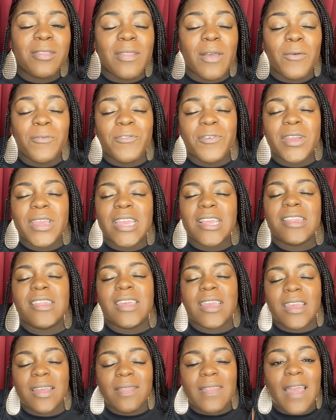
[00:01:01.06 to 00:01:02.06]
don't forget
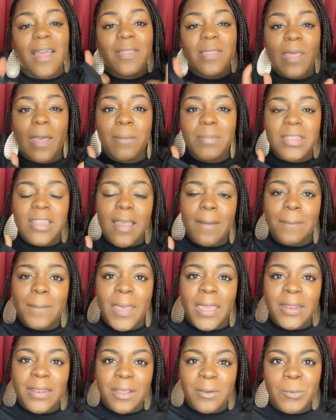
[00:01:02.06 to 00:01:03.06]
to hit that thumbs up button.